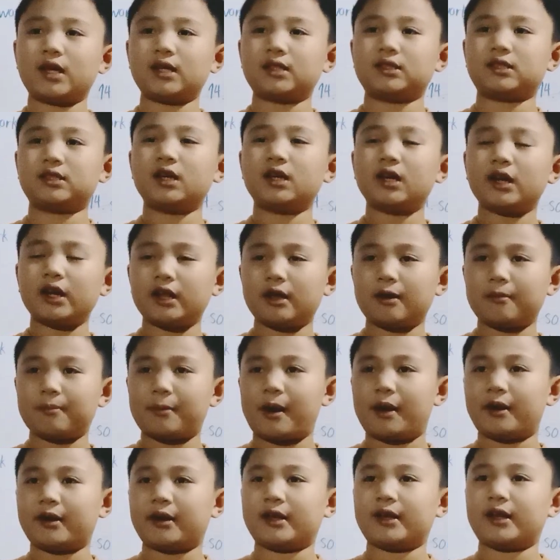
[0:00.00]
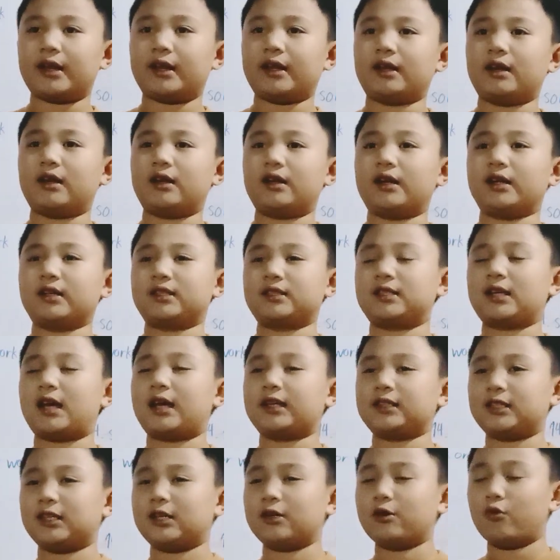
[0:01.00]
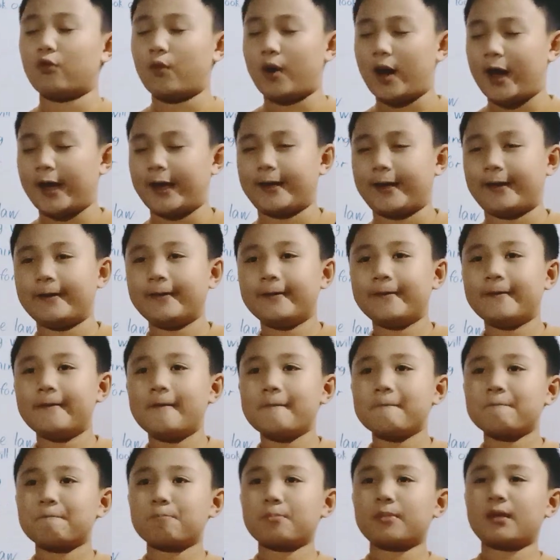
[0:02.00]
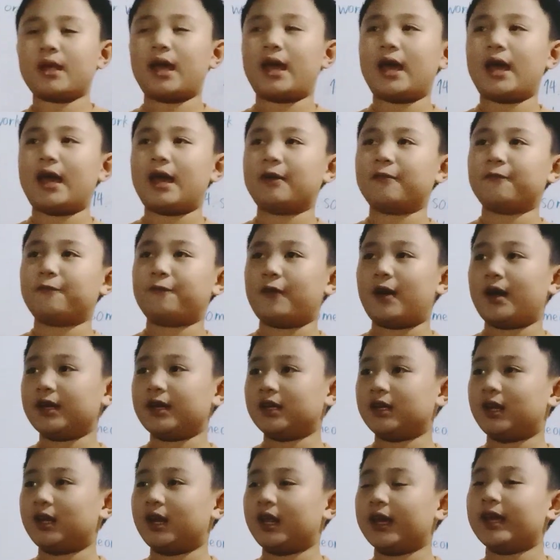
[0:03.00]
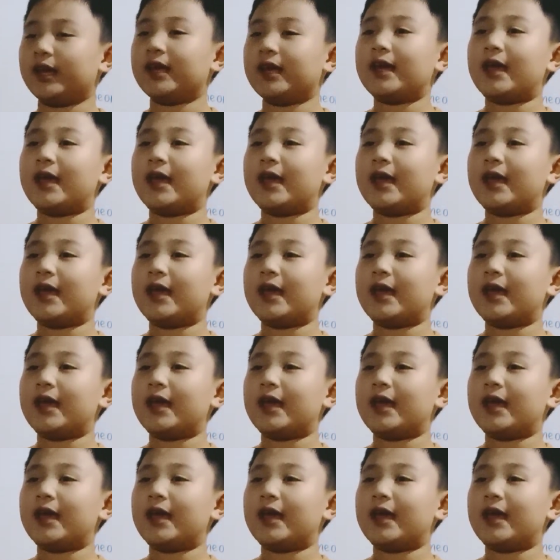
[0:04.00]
study about it in an exciting way. And finally,